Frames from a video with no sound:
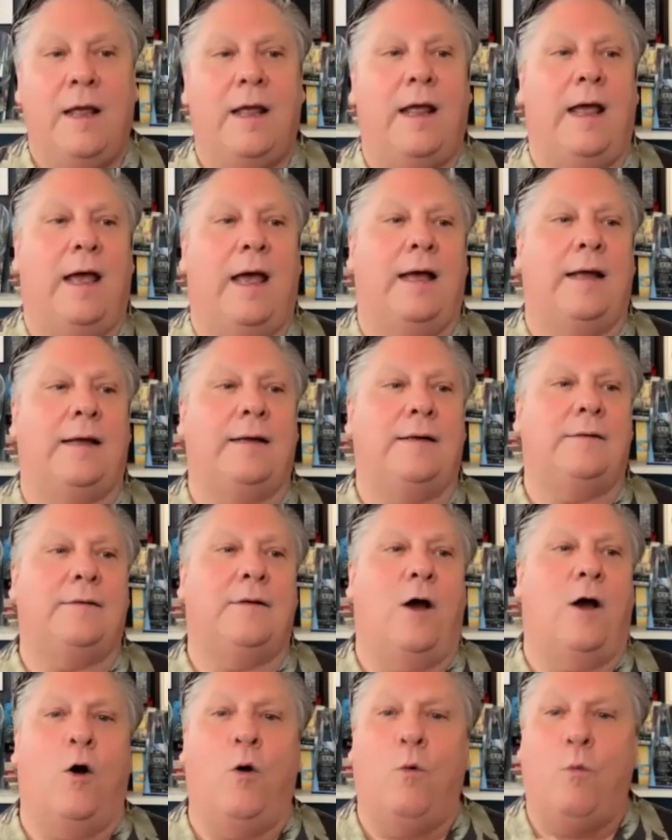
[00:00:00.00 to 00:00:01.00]
and
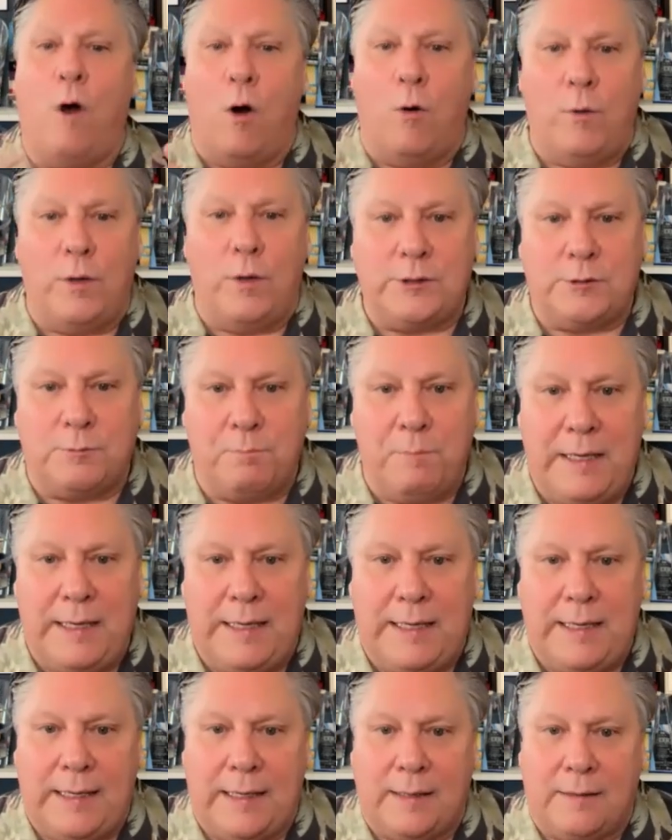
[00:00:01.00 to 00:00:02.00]
oh, woe is
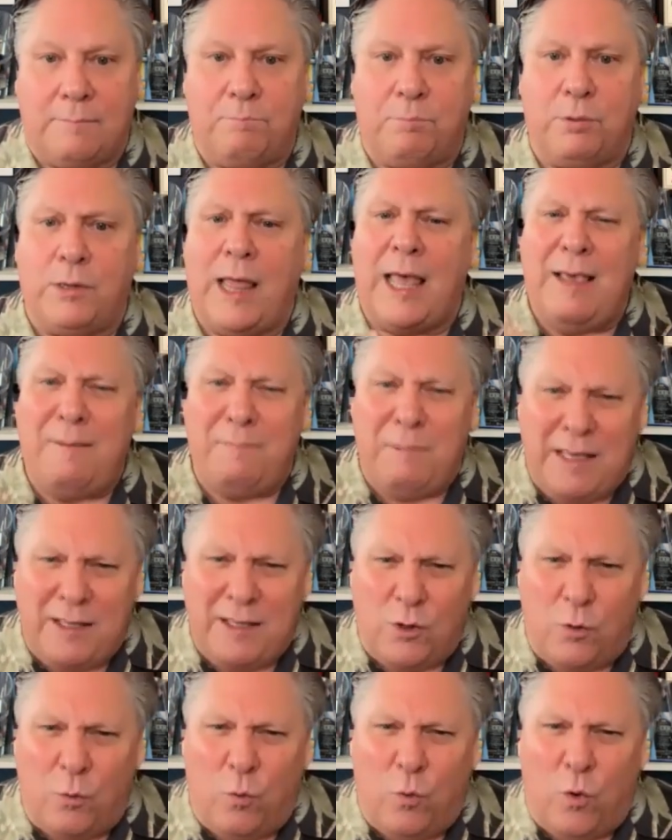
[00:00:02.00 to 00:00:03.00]
me and
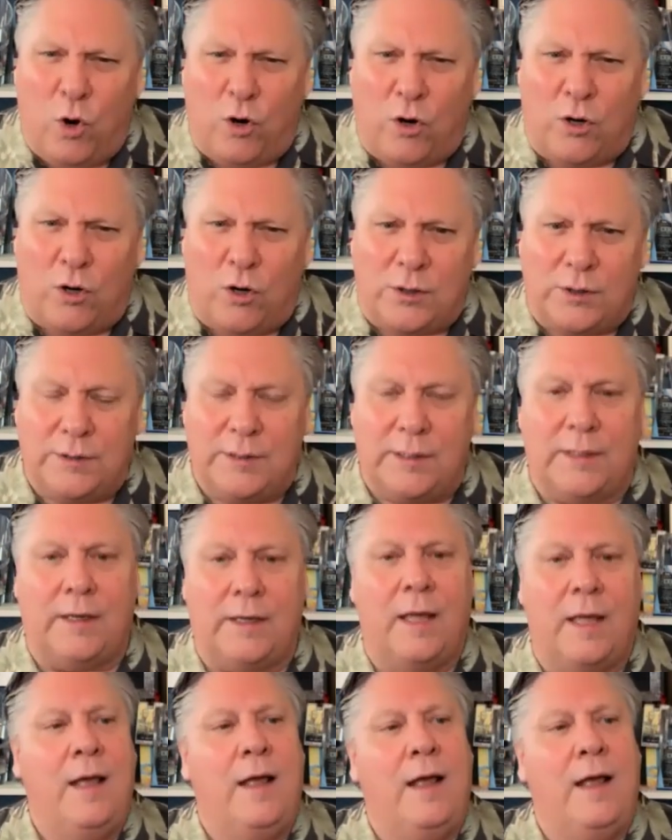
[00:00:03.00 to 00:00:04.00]
blaming the world and,